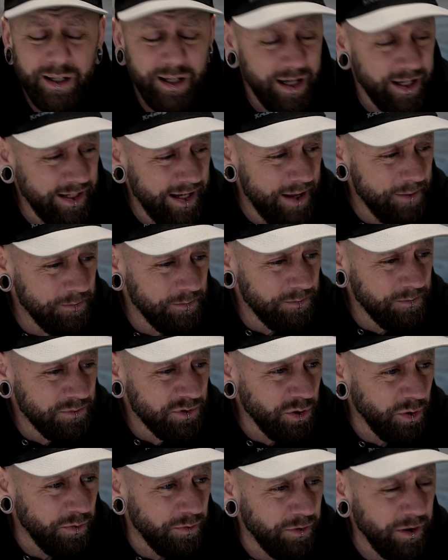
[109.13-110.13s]
And that
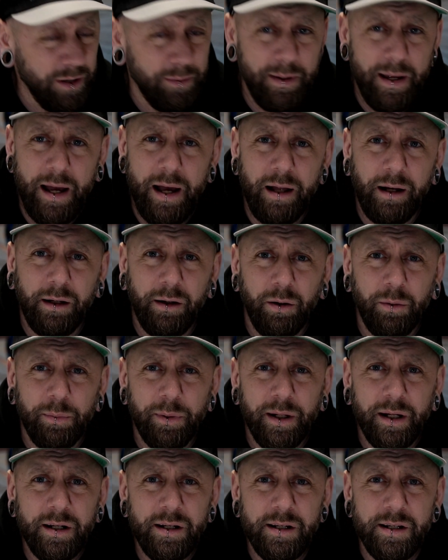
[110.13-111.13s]
sort of freaked me out a little
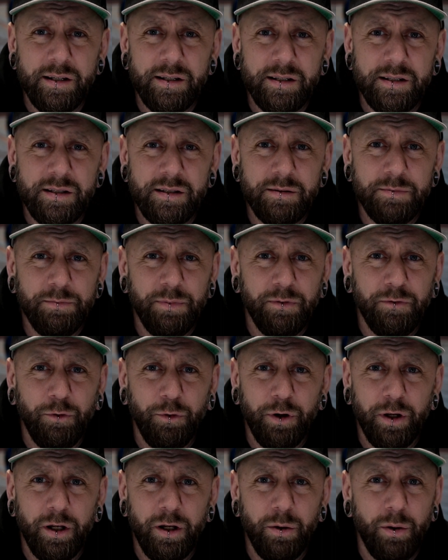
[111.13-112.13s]
bit, because
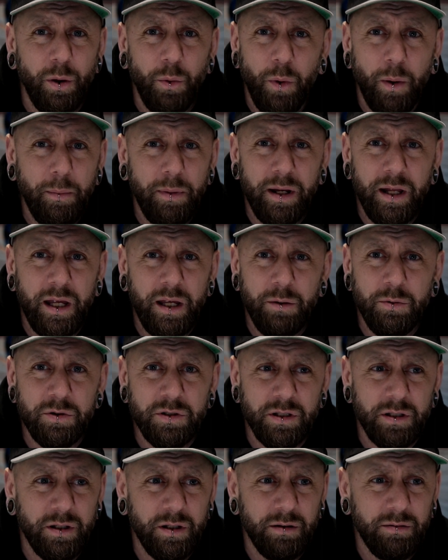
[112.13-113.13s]
before you knew it, one minute he
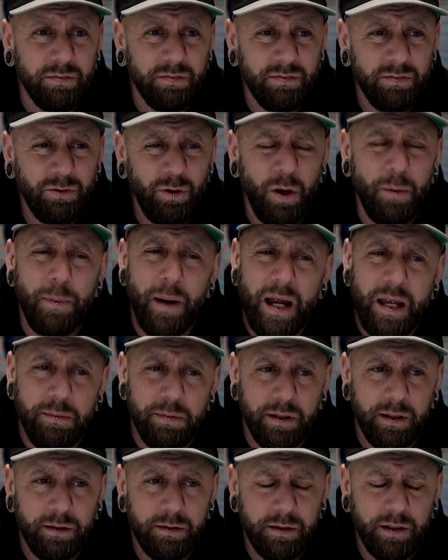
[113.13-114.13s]
was not a
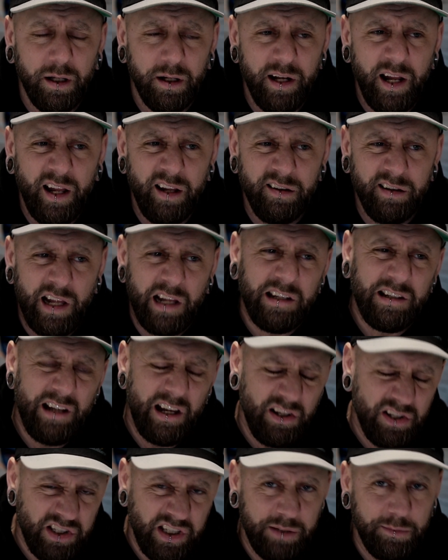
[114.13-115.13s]
baby, you know, that
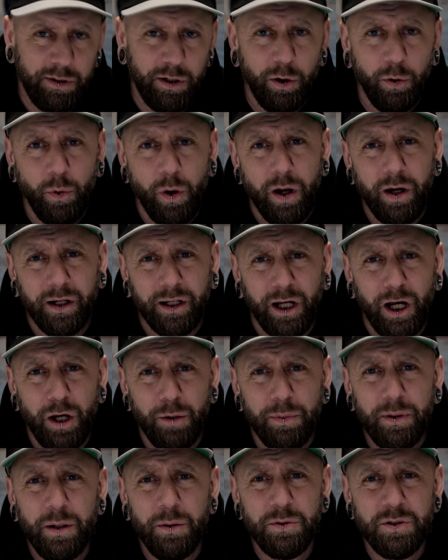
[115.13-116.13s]
does seem a little while
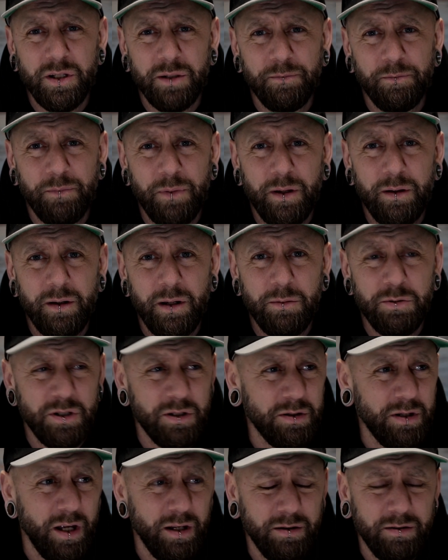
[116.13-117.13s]
ago, but he was a
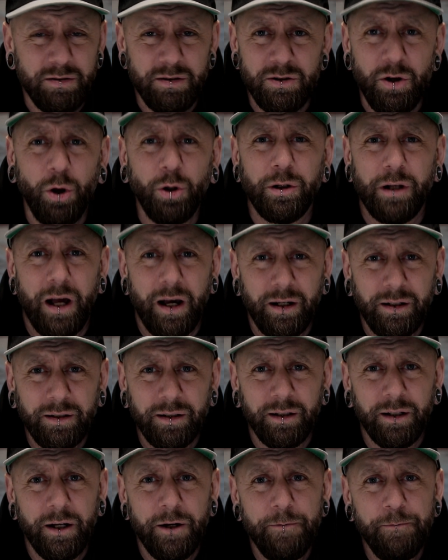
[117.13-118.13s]
toddler,
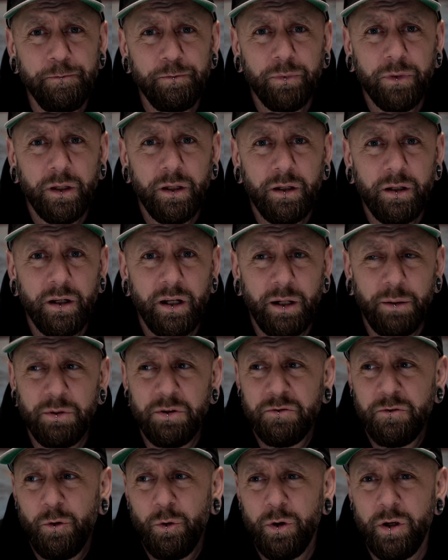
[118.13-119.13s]
you know. I know
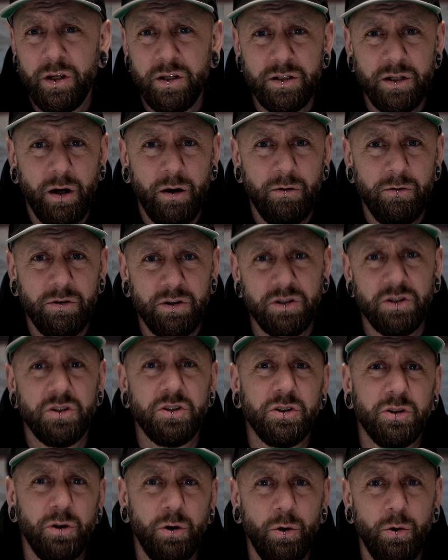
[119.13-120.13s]
he's 4 years old, he's at
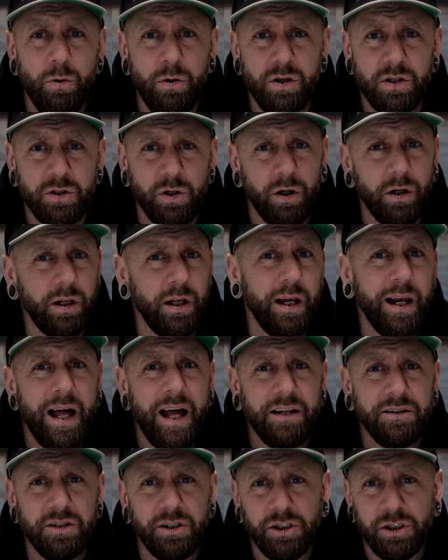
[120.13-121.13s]
school, he's got a little
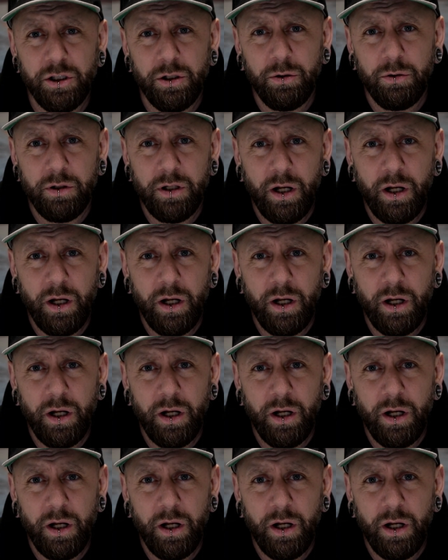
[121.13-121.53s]
attitude,